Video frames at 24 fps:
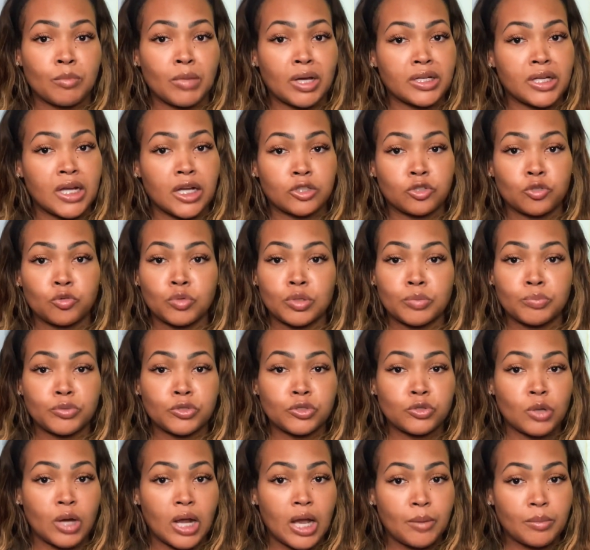my doctor wouldn't
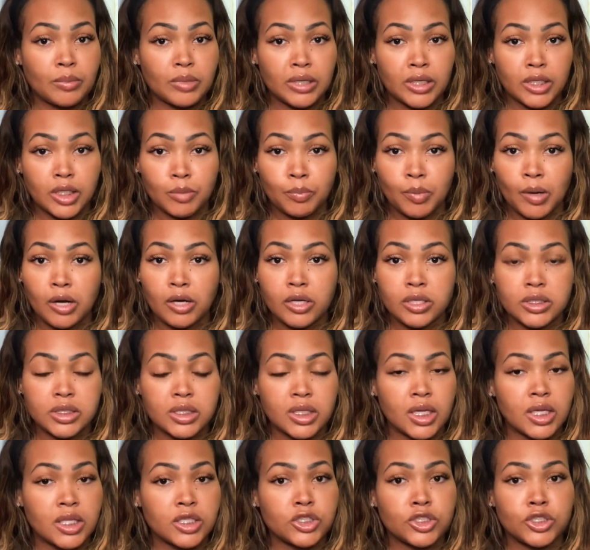prescribe me any
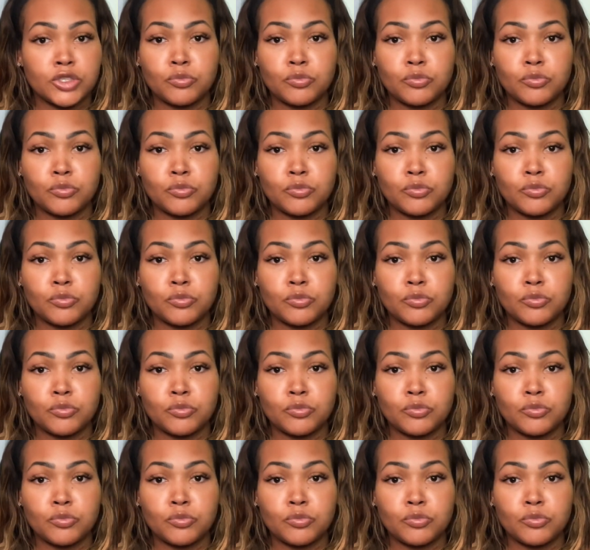Percocets.